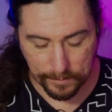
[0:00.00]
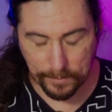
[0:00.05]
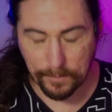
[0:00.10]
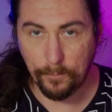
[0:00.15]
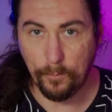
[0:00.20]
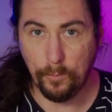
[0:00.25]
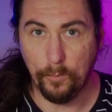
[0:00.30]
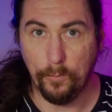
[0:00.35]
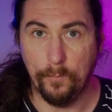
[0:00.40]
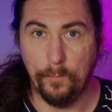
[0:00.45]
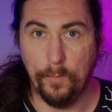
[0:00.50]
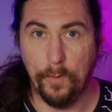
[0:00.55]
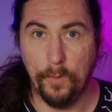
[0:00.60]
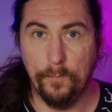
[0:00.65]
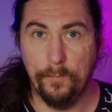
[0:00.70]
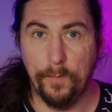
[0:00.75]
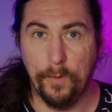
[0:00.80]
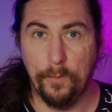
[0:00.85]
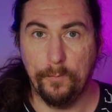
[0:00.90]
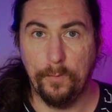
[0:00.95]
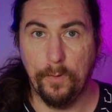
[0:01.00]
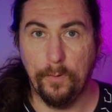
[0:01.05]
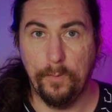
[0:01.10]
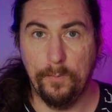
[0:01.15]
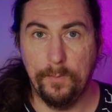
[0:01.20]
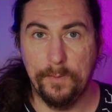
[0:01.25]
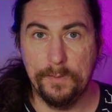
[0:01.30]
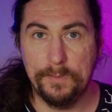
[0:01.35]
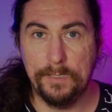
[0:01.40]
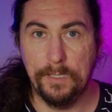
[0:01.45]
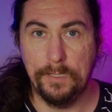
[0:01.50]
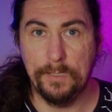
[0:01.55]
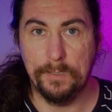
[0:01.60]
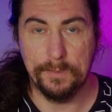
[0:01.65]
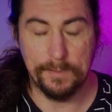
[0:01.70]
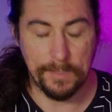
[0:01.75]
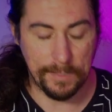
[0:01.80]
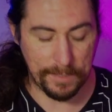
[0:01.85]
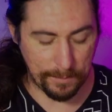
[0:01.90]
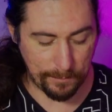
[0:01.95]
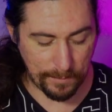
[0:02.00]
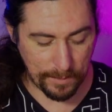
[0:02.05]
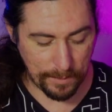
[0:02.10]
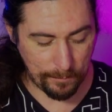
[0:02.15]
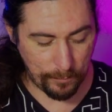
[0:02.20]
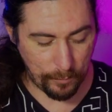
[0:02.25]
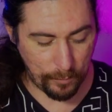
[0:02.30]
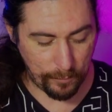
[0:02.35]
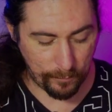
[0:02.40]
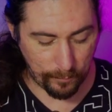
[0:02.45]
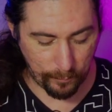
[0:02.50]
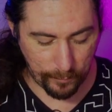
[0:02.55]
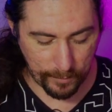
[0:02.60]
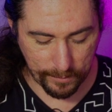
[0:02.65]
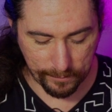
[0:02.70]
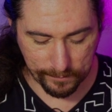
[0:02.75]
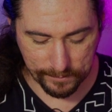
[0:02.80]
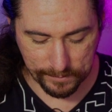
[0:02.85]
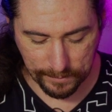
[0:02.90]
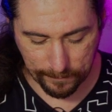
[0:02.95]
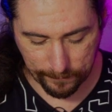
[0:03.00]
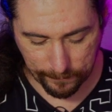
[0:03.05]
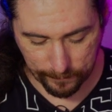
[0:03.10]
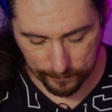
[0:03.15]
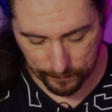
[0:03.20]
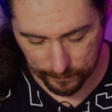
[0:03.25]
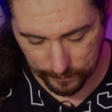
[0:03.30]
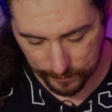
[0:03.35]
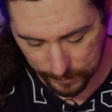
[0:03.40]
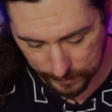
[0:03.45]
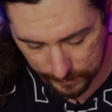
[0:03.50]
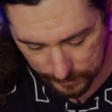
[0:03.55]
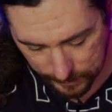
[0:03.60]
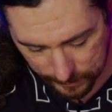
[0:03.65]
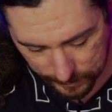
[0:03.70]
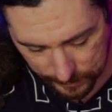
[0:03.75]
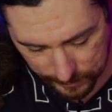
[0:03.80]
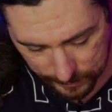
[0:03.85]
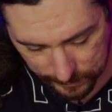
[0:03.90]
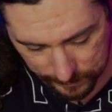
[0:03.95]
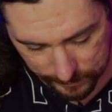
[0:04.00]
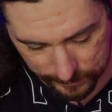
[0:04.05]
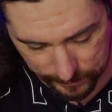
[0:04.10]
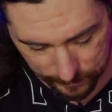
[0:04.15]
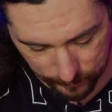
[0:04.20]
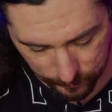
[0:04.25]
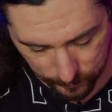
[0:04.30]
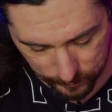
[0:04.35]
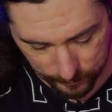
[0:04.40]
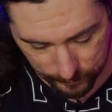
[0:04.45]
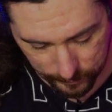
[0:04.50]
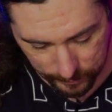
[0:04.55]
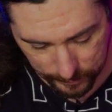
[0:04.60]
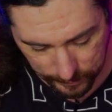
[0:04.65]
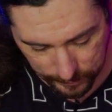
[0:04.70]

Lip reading: They're all Velcro bits, so you can take them out and move them around and stuff as you want.